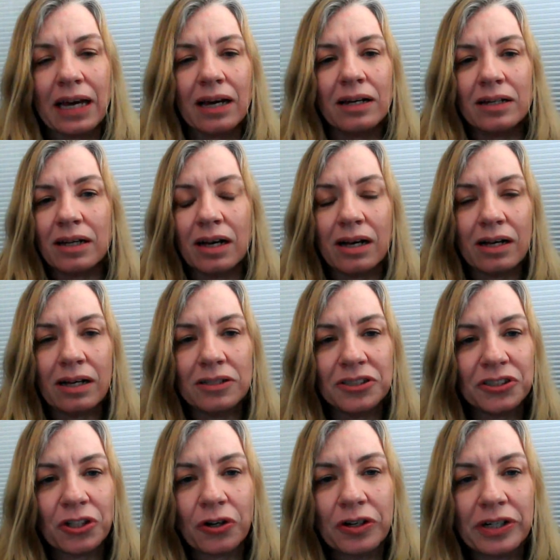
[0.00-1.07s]
Yeah, I'll
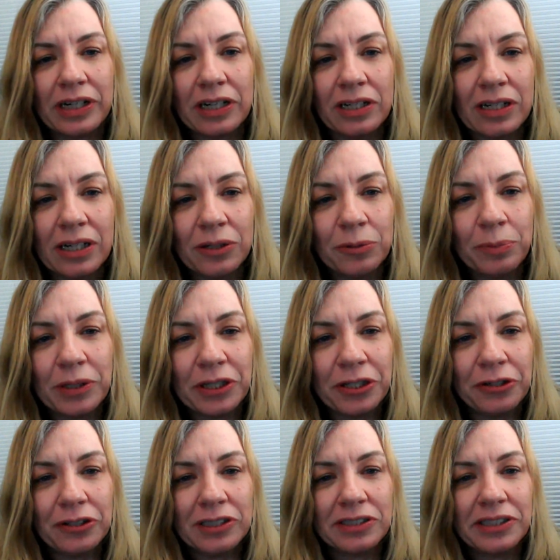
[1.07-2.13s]
start, and I'd be
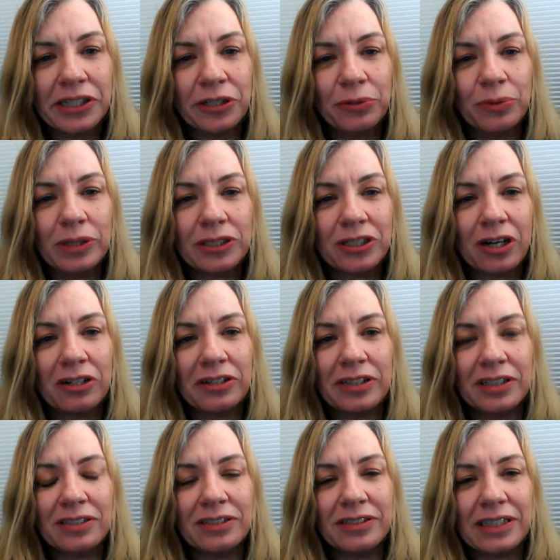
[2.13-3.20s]
curious to hear what
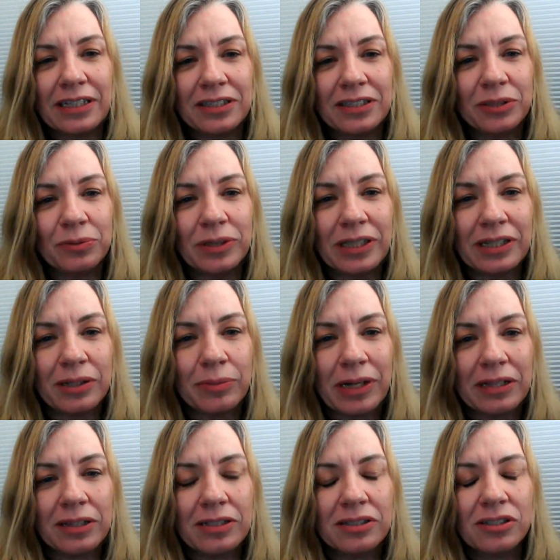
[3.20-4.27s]
Jonathan and Sandy would think
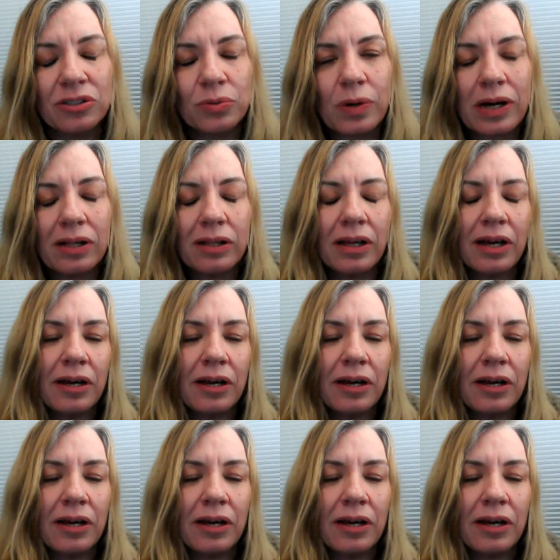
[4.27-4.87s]
about this as well.